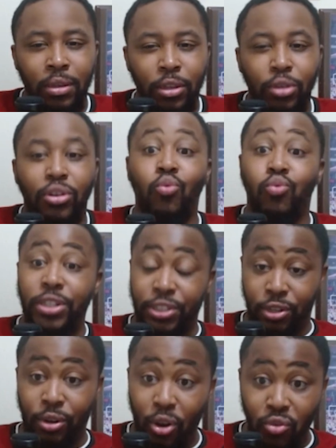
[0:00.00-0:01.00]
risk
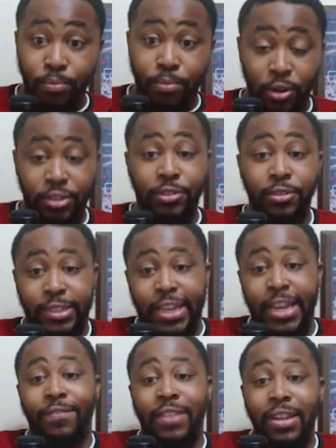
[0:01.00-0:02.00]
their own personal
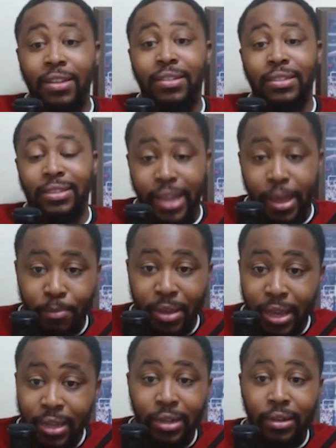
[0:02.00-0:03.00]
safety to step
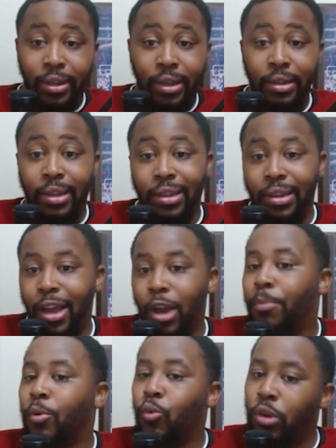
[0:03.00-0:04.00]
in and
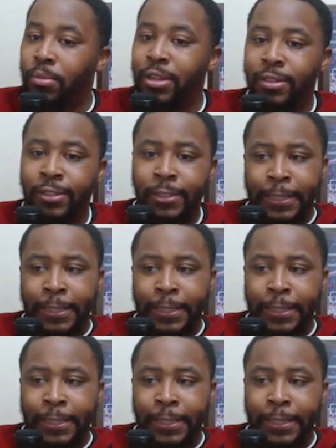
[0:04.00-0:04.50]
help a woman.